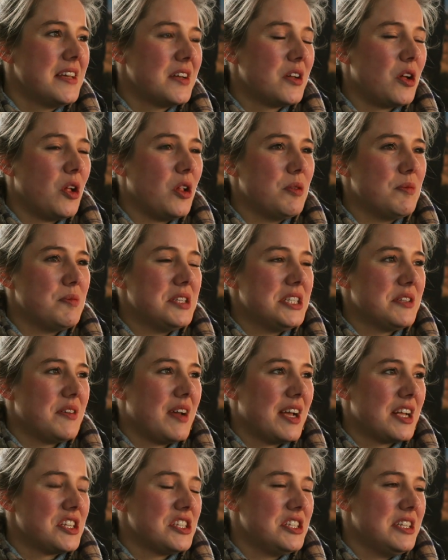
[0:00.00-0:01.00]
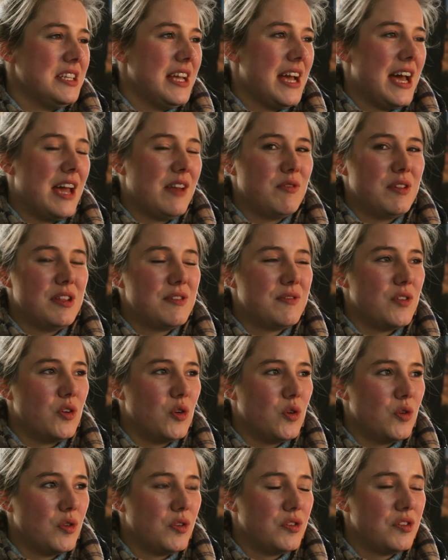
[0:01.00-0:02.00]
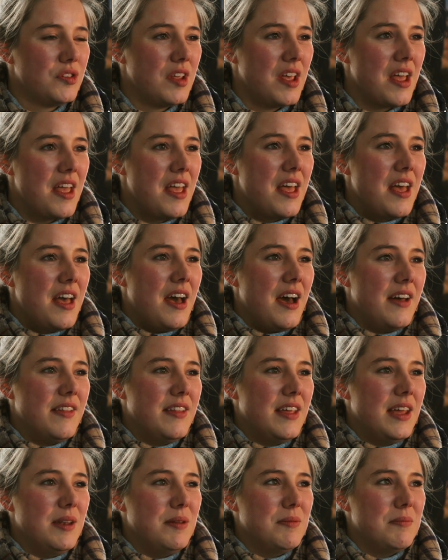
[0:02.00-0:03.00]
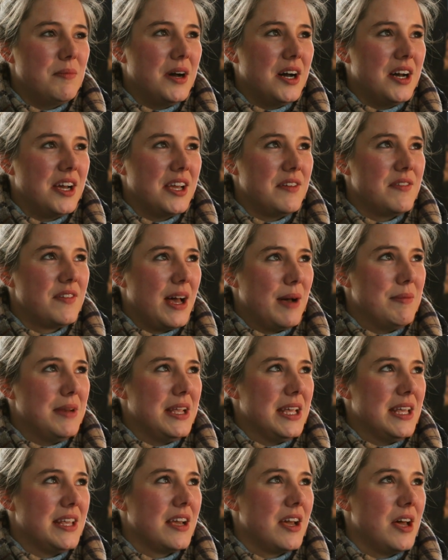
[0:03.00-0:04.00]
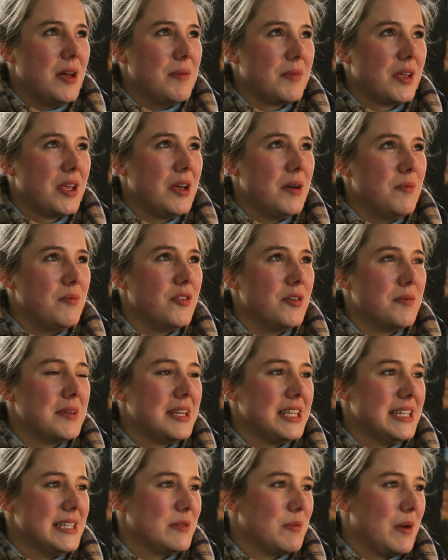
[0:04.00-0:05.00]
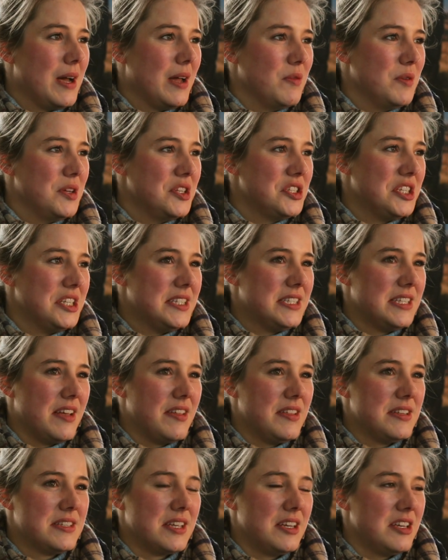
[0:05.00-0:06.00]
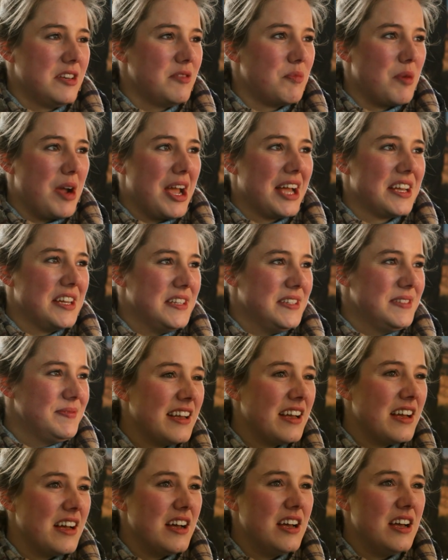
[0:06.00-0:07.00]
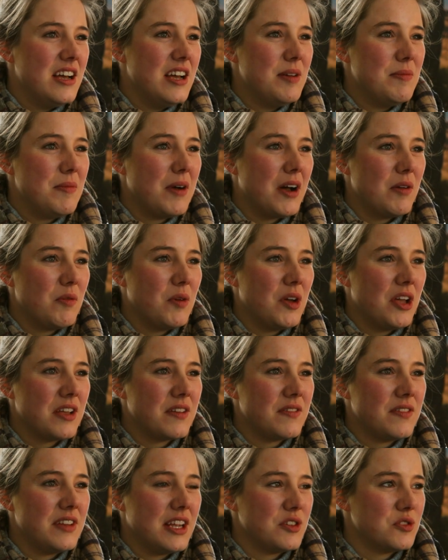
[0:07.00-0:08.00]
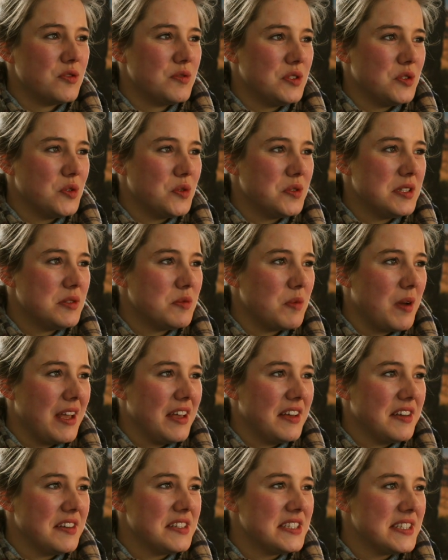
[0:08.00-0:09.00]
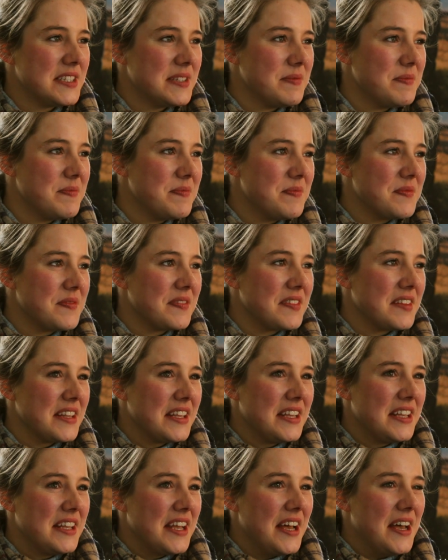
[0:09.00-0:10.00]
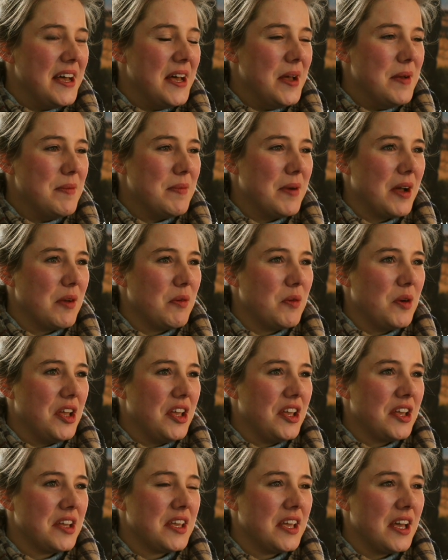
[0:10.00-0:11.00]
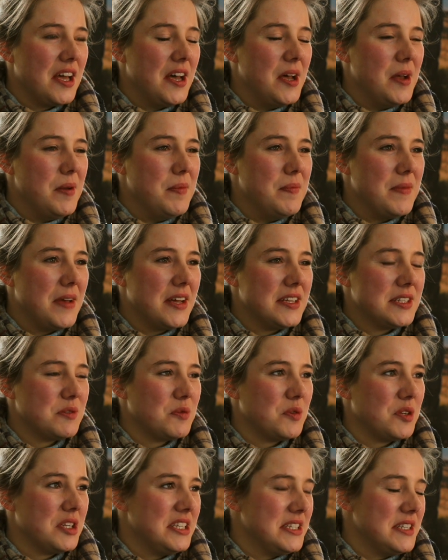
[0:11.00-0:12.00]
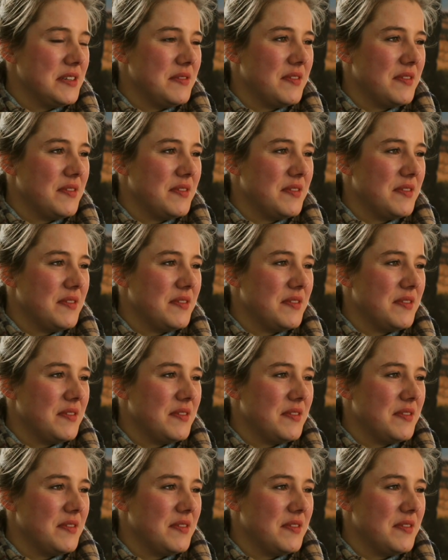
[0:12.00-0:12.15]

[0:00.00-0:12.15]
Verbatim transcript: Coelbren direction near Henrhyd Falls. And then my family um, come from Llyswen, which is the other side of Brecon. Um, I work for Natural Resources Wales. Um, I work um, as a woodland